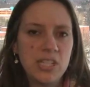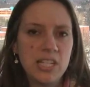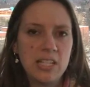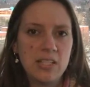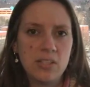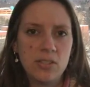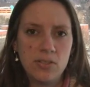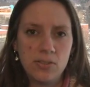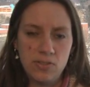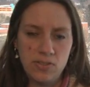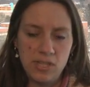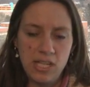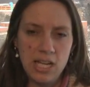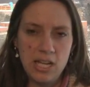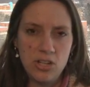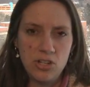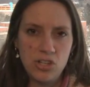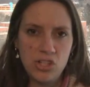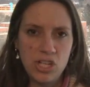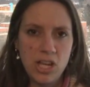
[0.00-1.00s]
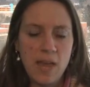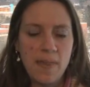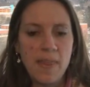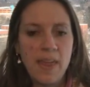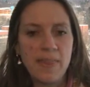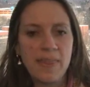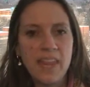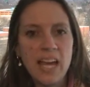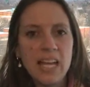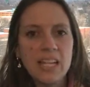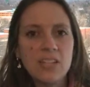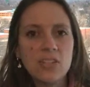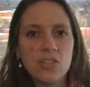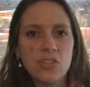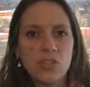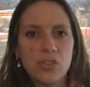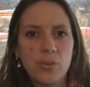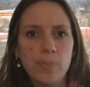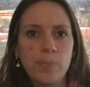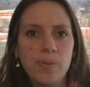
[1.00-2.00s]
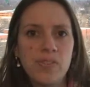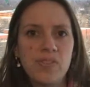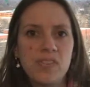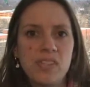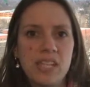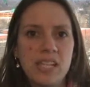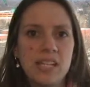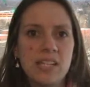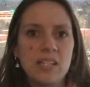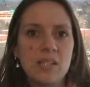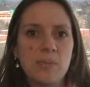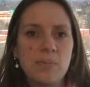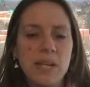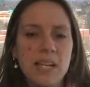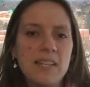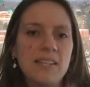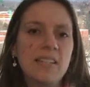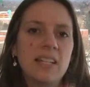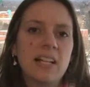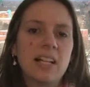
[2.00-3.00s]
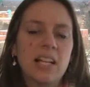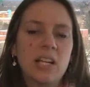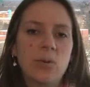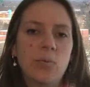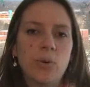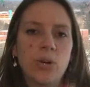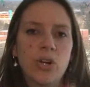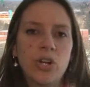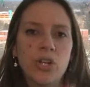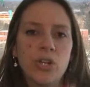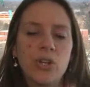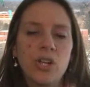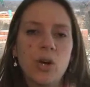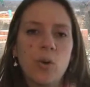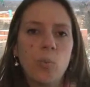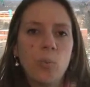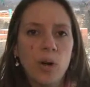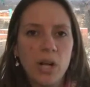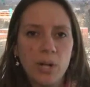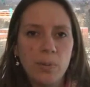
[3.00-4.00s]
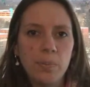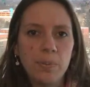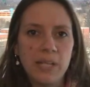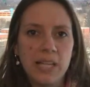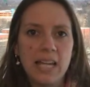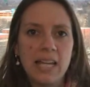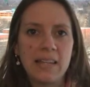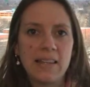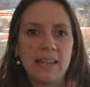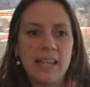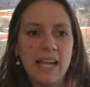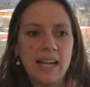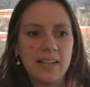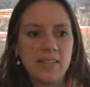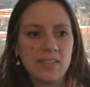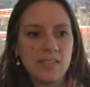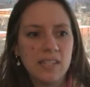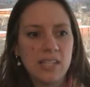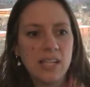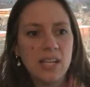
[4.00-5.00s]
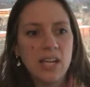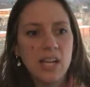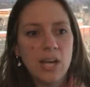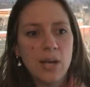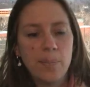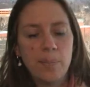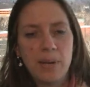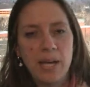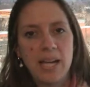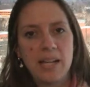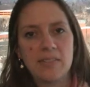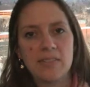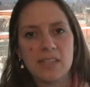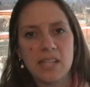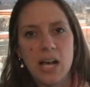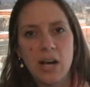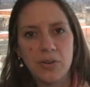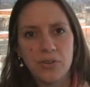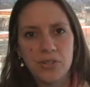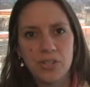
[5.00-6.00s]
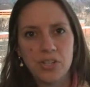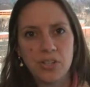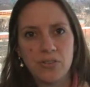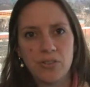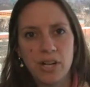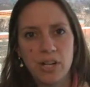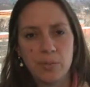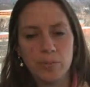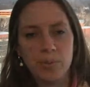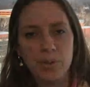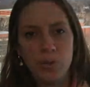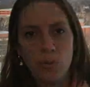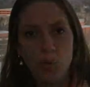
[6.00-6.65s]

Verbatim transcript: needs to stage. And then that discrepancy is basically where a well-planned legacy pans out incredibly